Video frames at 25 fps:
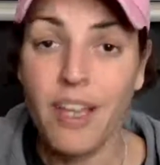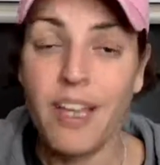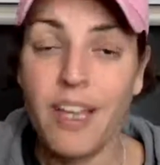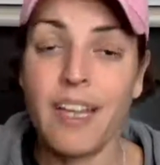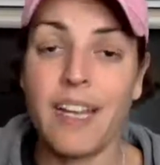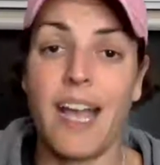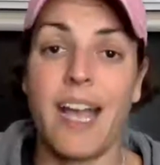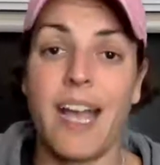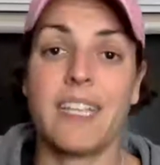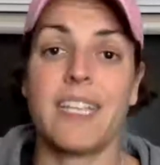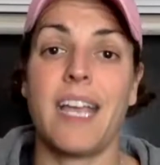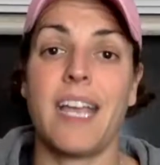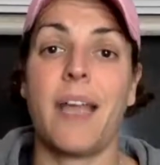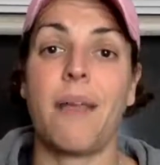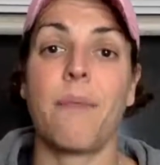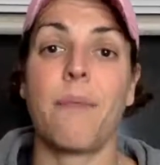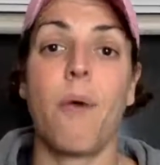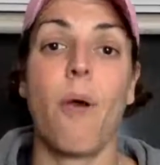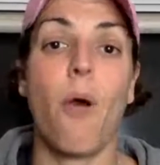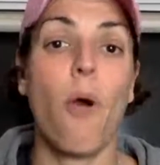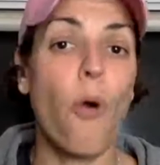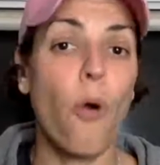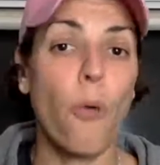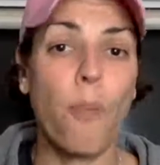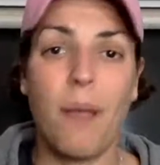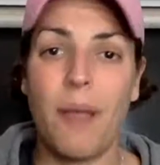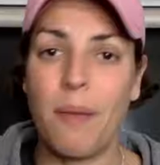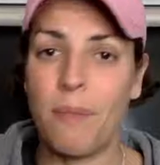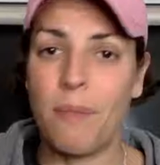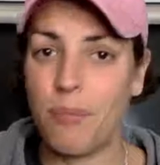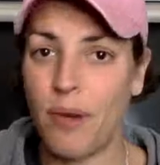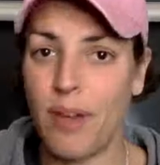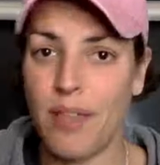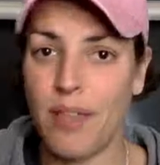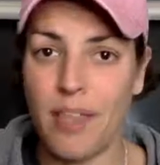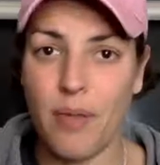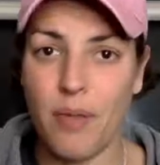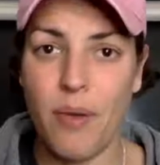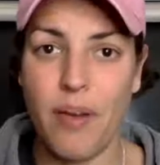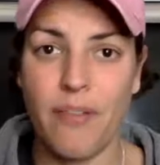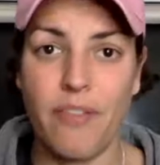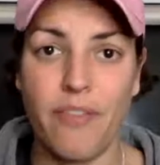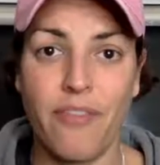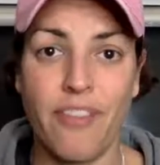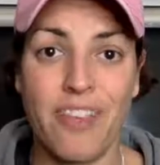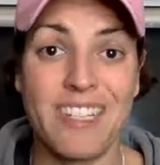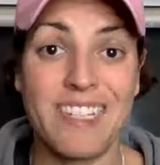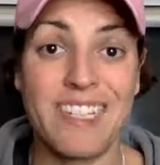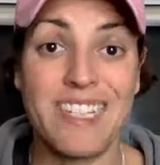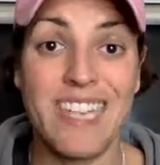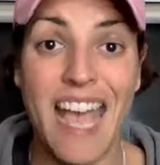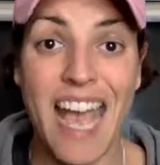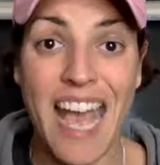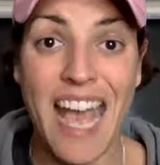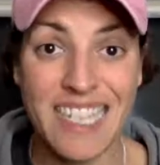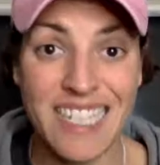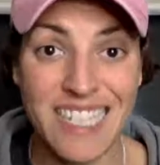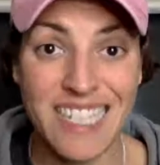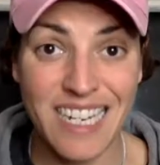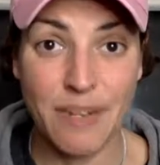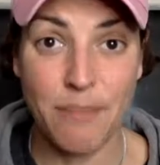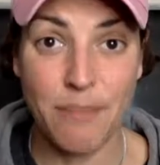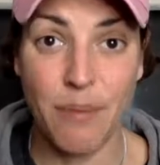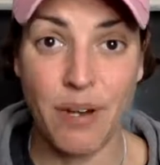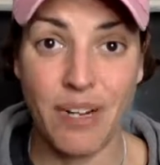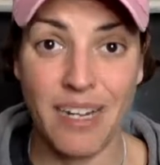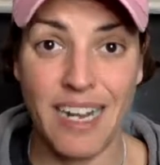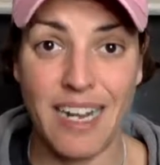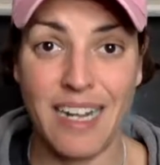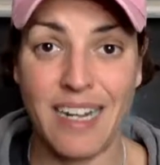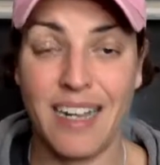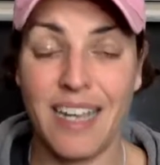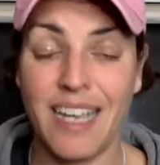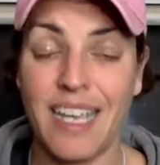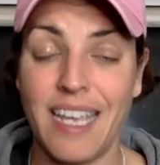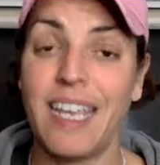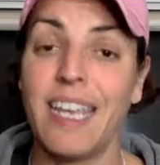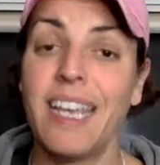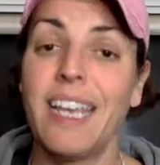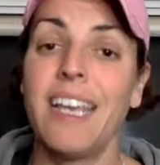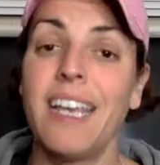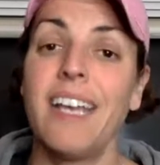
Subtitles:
Guys, I hope and pray that you have a fantastic Monday night.